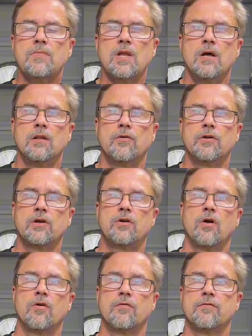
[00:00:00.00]
learning
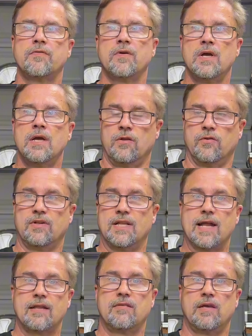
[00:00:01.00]
curve. There's a
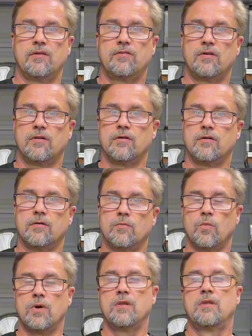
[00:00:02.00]
lot of things to learn.
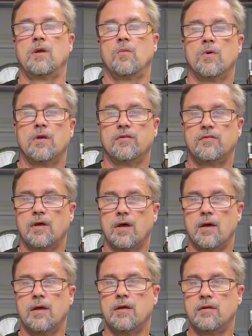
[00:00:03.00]
One thing was
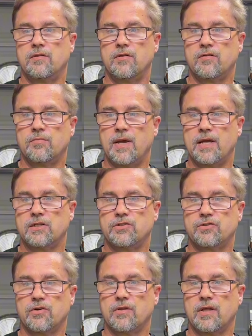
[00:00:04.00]
just making
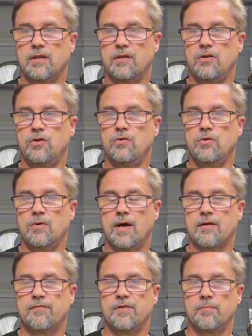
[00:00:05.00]
sure that you knew how
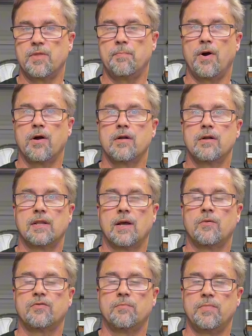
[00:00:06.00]
to flip the part. That
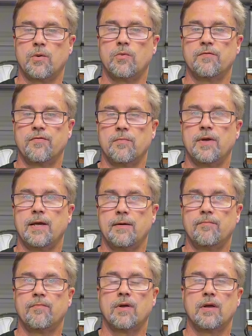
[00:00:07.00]
was a big one for me,
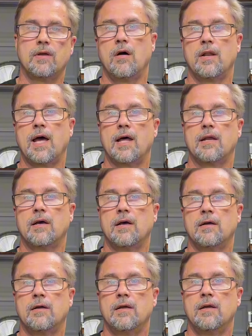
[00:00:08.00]
on how
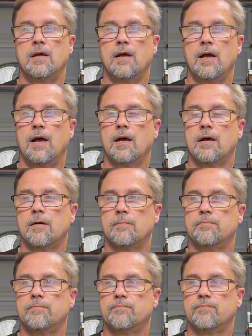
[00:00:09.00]

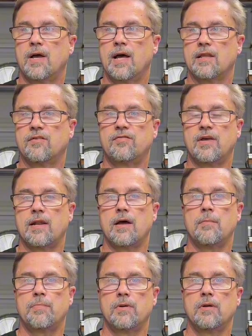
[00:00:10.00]
to set
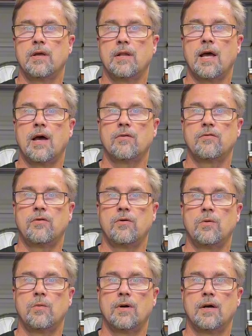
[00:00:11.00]
up and how
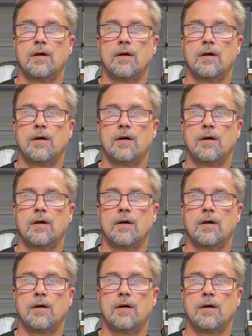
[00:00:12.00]
to